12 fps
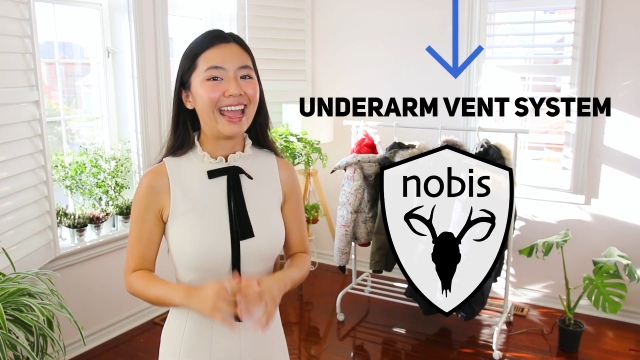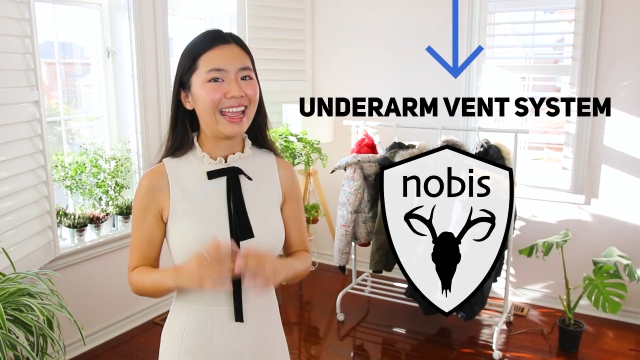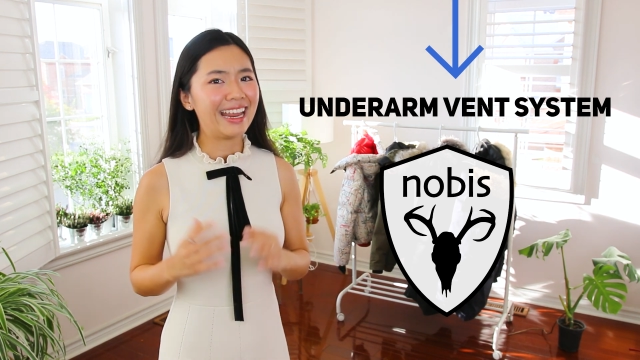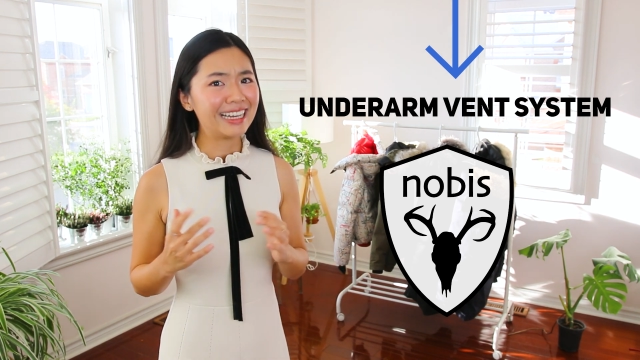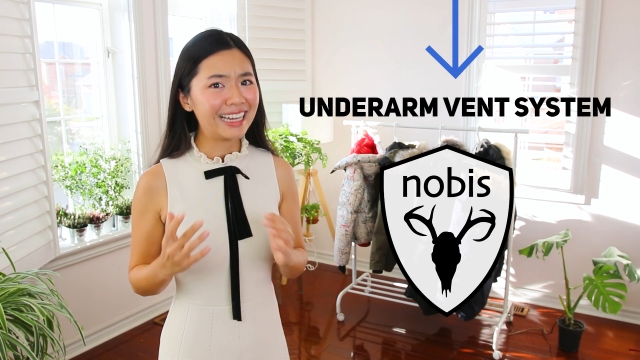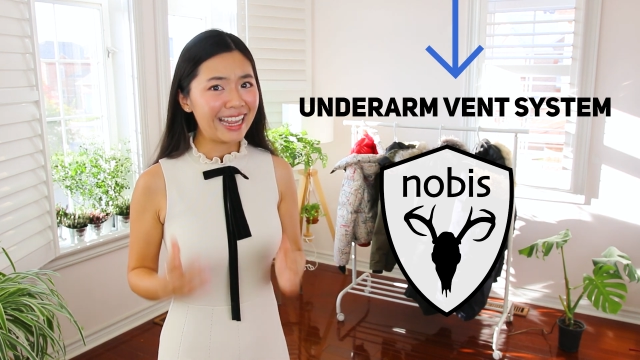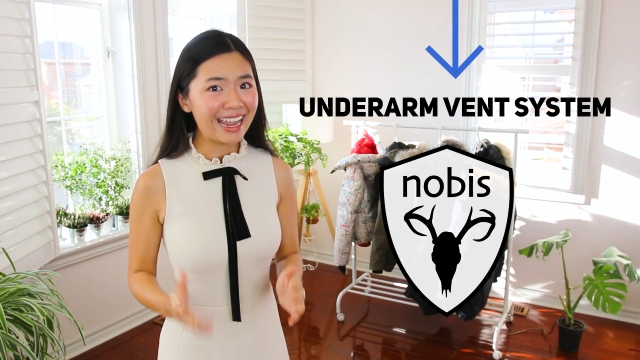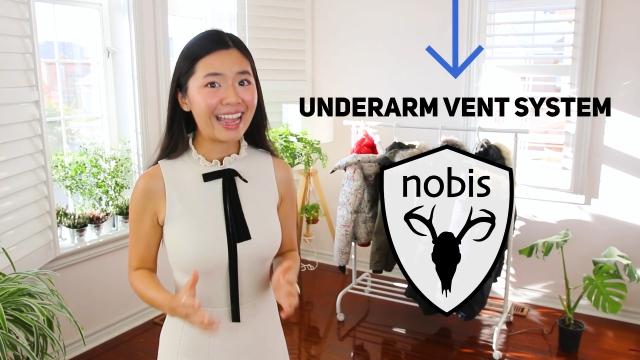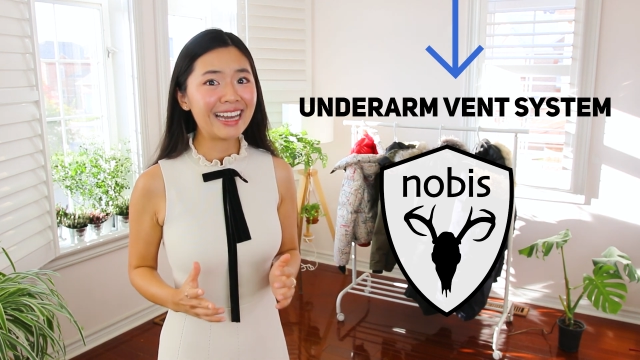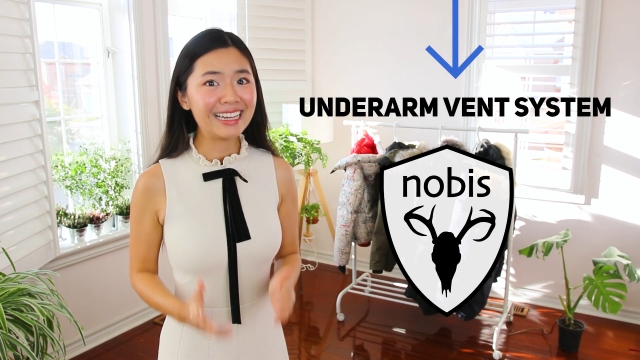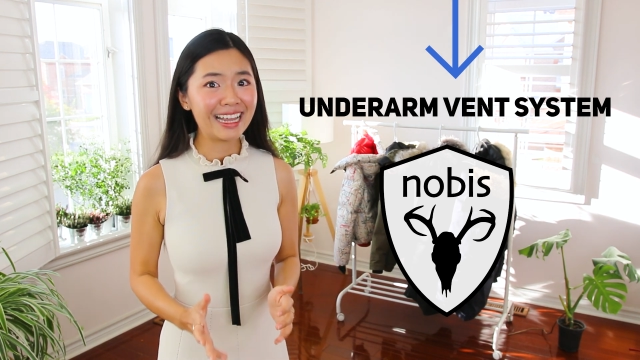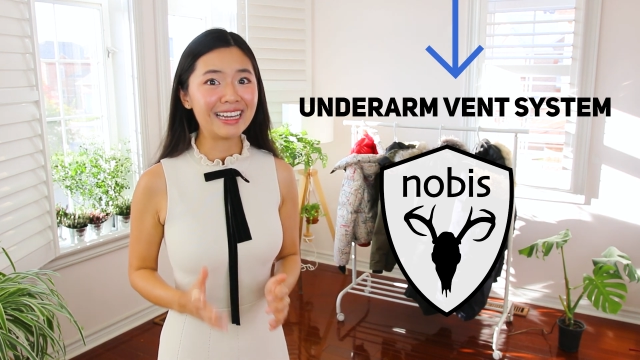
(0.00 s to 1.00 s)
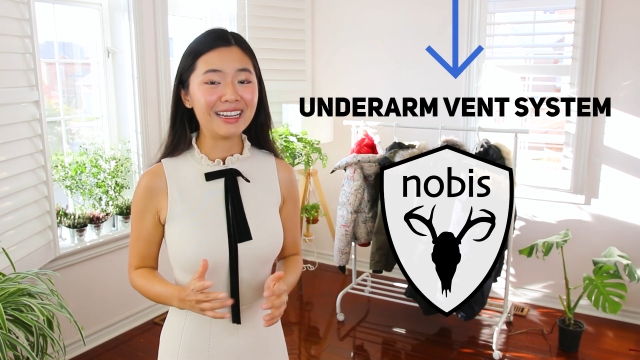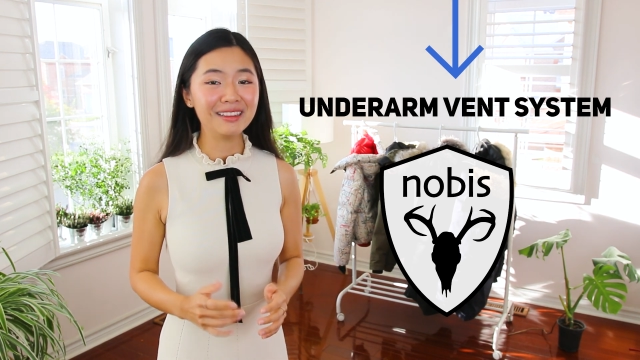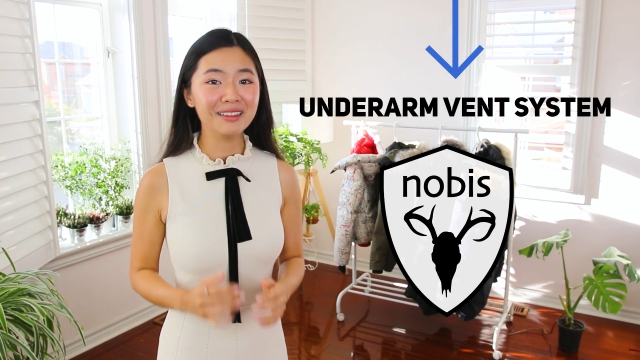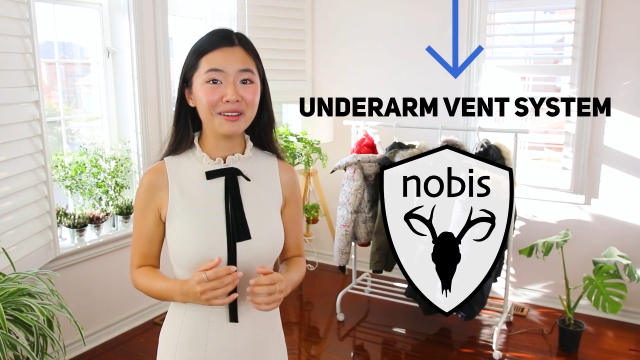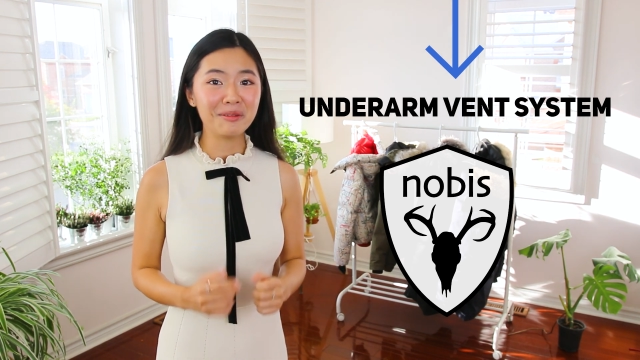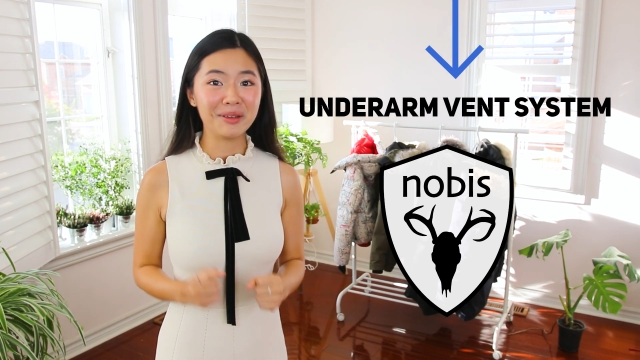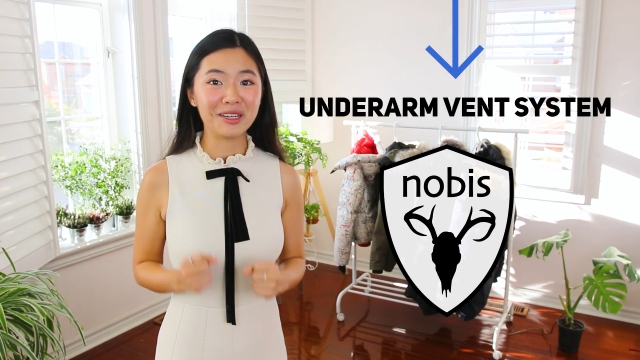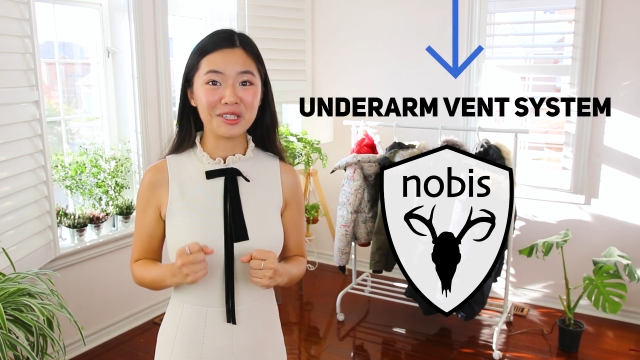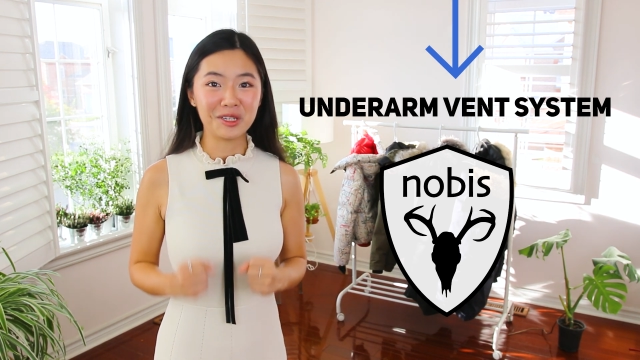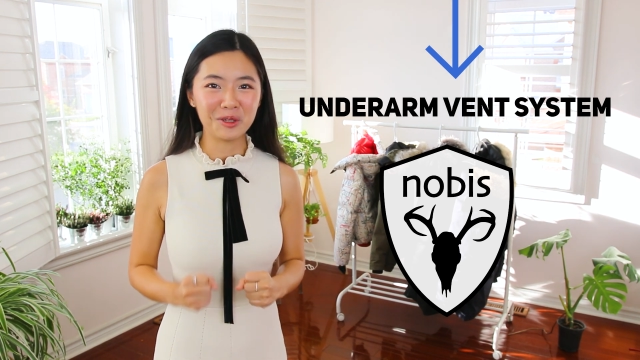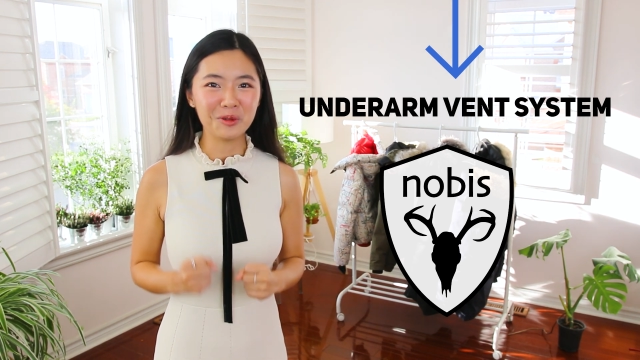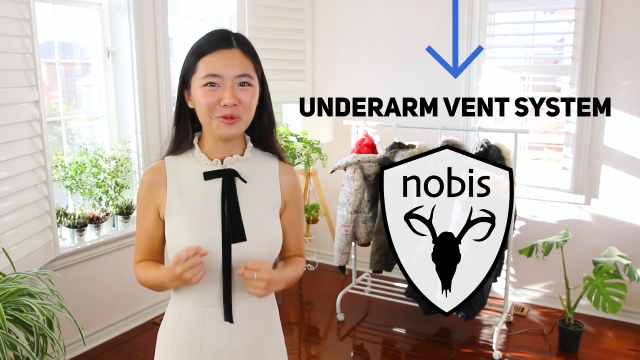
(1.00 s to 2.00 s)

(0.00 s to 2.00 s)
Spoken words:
it can get a little bit too